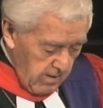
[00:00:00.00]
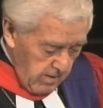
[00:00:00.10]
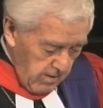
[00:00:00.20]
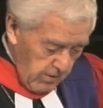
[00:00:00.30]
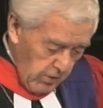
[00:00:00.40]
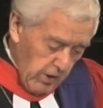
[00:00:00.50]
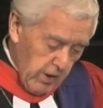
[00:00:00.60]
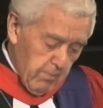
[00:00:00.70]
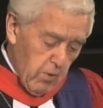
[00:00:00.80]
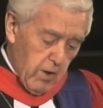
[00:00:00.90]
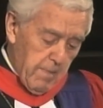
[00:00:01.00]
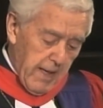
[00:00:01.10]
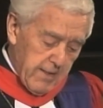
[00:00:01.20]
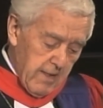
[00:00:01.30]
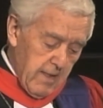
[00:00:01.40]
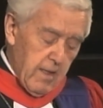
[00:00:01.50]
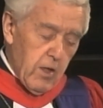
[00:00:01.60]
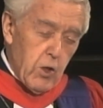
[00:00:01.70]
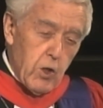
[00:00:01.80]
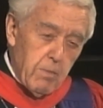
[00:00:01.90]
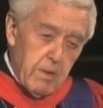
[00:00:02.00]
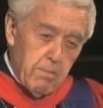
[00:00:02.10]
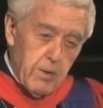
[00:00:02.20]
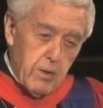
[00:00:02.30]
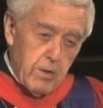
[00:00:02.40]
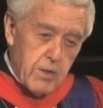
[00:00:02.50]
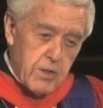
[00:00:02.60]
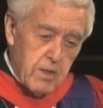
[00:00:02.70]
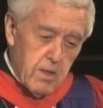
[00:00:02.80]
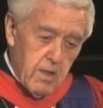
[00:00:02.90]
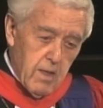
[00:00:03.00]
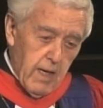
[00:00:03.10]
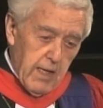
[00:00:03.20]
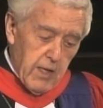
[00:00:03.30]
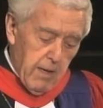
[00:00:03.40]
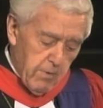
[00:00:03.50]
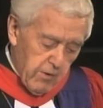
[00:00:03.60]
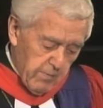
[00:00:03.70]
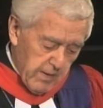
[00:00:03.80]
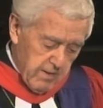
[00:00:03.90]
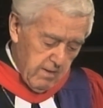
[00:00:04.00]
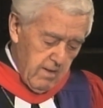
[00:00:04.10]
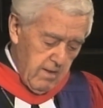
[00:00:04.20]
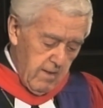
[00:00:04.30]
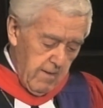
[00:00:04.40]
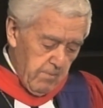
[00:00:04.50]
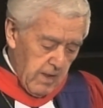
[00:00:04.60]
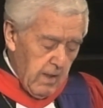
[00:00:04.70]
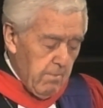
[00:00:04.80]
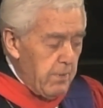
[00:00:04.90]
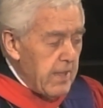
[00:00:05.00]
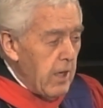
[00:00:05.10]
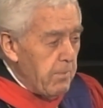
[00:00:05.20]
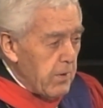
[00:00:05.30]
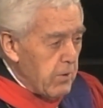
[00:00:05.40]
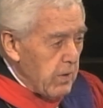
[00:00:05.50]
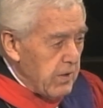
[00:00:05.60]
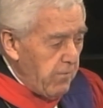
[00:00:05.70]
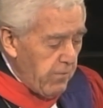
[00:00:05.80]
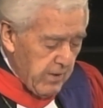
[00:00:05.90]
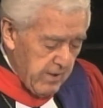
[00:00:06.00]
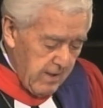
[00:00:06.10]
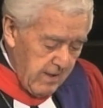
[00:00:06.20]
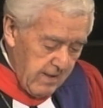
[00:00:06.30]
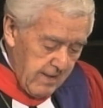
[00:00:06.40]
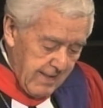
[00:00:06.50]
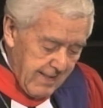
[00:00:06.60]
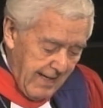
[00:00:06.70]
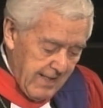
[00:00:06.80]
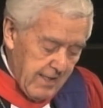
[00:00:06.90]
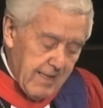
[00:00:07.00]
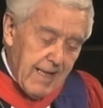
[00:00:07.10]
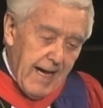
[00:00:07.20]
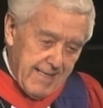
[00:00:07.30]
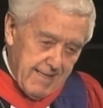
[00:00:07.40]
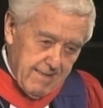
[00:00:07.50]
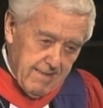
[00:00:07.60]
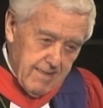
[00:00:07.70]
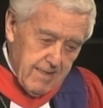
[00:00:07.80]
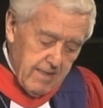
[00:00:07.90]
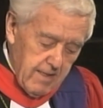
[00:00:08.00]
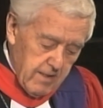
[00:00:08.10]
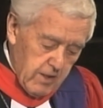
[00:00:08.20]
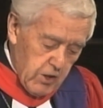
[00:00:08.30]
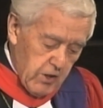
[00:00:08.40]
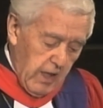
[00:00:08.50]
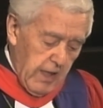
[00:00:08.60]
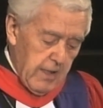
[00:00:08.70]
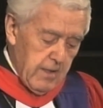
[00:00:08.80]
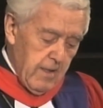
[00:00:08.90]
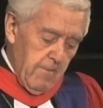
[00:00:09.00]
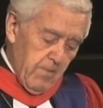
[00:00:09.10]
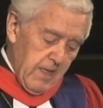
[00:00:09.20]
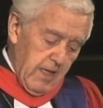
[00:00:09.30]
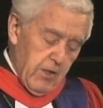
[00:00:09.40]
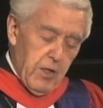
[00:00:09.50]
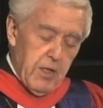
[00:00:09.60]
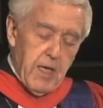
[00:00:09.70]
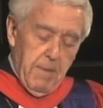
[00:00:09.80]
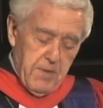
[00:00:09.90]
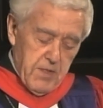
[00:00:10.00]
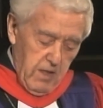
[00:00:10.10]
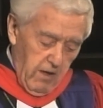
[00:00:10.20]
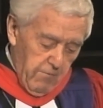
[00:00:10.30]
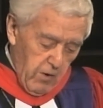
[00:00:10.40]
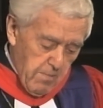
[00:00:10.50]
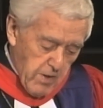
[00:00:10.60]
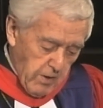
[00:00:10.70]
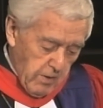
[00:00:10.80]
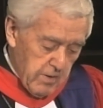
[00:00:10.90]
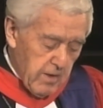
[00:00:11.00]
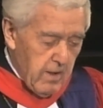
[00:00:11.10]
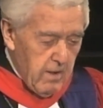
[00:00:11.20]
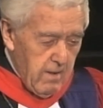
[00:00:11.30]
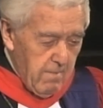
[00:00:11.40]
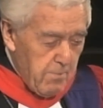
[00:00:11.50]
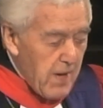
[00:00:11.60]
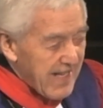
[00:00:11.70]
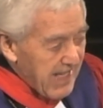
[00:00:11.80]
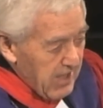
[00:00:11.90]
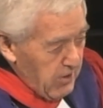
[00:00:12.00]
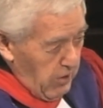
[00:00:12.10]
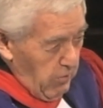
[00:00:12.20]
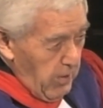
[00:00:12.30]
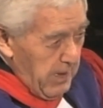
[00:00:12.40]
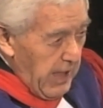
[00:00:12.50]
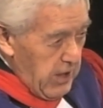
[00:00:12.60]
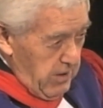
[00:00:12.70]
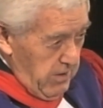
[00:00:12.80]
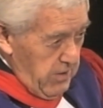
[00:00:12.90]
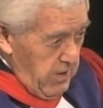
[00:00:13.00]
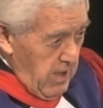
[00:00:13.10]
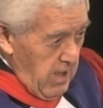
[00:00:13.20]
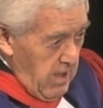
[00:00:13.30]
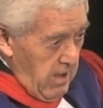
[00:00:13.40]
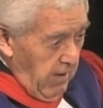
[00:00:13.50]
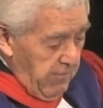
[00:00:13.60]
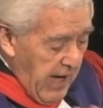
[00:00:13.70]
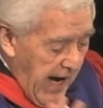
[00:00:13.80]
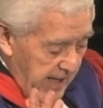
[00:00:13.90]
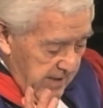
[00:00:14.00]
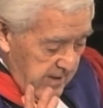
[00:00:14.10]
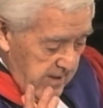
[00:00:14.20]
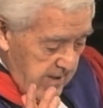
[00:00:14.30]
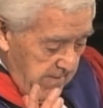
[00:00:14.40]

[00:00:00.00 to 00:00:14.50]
Learn more about human moods and their movement. Be open to a different coloured light to shine into the depths of your mood. Break into the ruminations of darkness.